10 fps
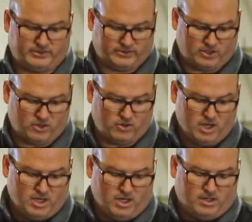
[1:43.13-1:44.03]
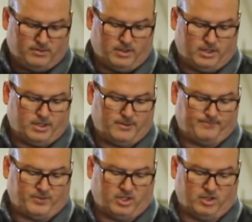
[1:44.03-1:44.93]
So
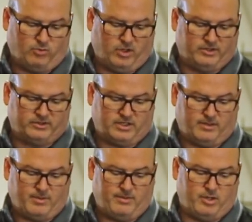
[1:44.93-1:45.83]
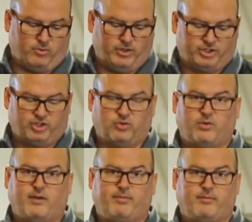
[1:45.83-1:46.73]
the good one is like maybe a windshield
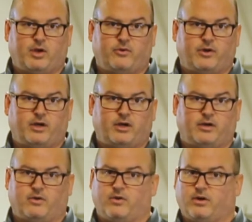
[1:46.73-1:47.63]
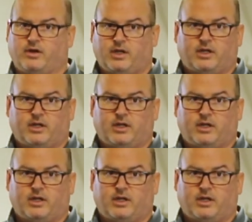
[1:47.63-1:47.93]
wiper motor or